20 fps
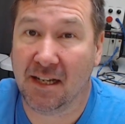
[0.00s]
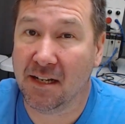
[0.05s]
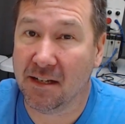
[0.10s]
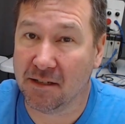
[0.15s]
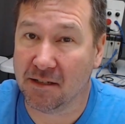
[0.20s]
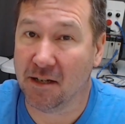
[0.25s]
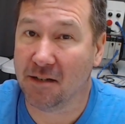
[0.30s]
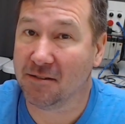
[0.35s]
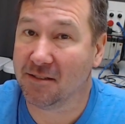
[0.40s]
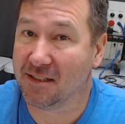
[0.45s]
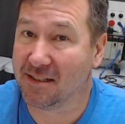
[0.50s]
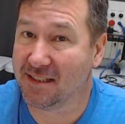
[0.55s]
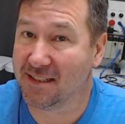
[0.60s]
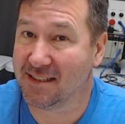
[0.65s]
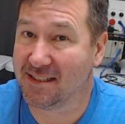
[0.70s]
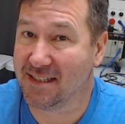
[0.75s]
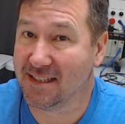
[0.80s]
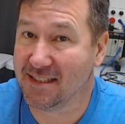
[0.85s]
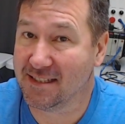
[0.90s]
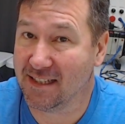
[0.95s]
Note that
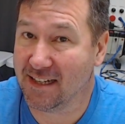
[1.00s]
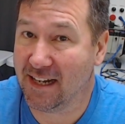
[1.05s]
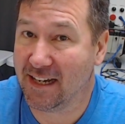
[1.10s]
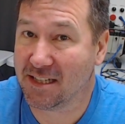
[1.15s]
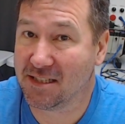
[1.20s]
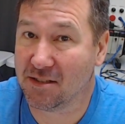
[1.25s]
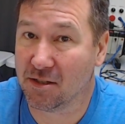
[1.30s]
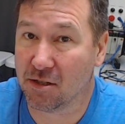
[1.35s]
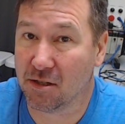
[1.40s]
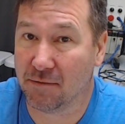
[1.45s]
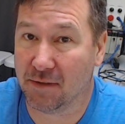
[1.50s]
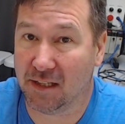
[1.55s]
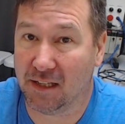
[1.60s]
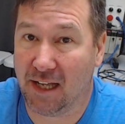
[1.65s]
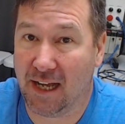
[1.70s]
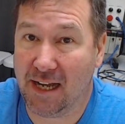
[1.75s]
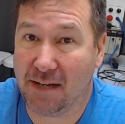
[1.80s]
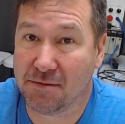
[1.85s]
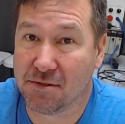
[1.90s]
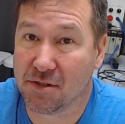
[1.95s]
this is an excerpt of a
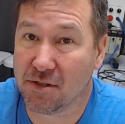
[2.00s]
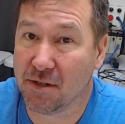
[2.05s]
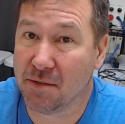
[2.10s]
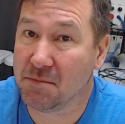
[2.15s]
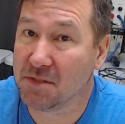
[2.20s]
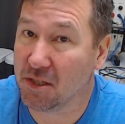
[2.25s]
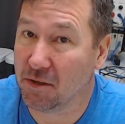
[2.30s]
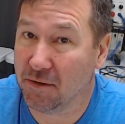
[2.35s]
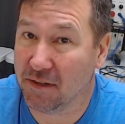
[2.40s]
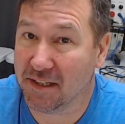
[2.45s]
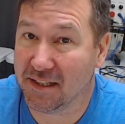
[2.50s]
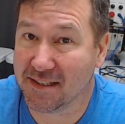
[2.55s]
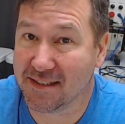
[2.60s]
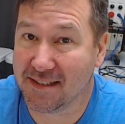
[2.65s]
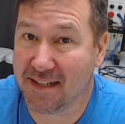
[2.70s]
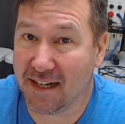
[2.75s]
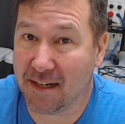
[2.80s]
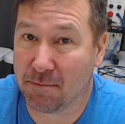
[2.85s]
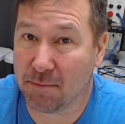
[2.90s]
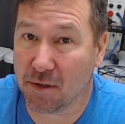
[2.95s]
live stream, so it is
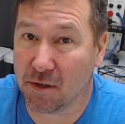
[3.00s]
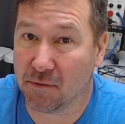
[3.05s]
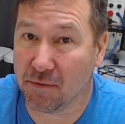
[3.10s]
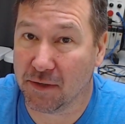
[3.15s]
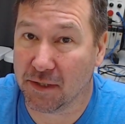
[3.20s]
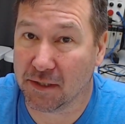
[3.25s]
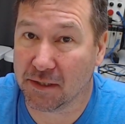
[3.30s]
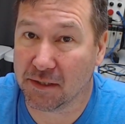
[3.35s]
not perfect.